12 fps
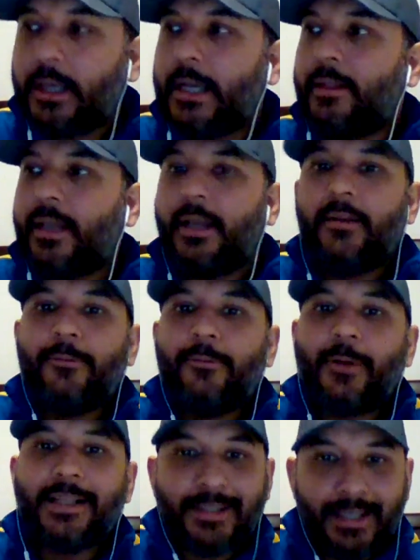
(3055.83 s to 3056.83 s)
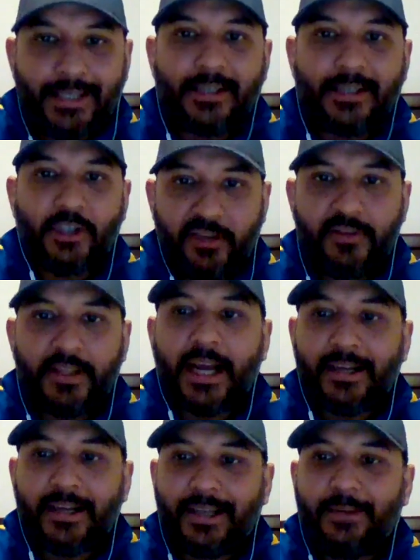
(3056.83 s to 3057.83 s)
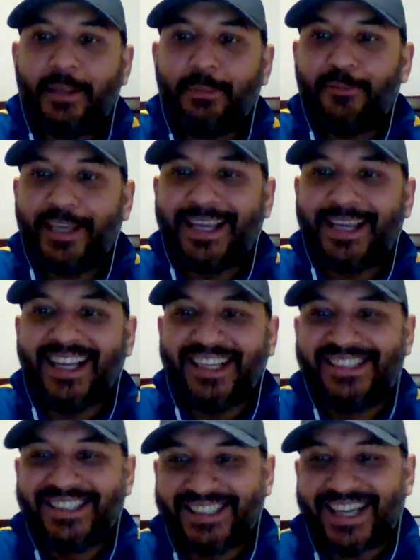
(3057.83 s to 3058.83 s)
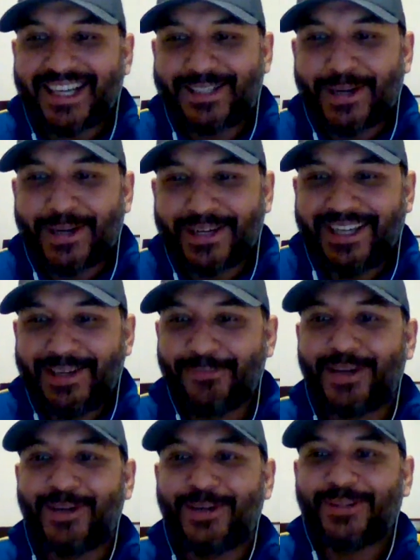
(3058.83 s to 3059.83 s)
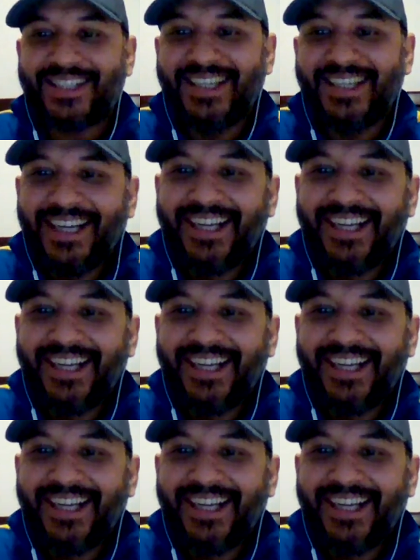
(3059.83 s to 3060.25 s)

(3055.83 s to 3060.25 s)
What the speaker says: and then once he's achieved that, then maybe we can start talking about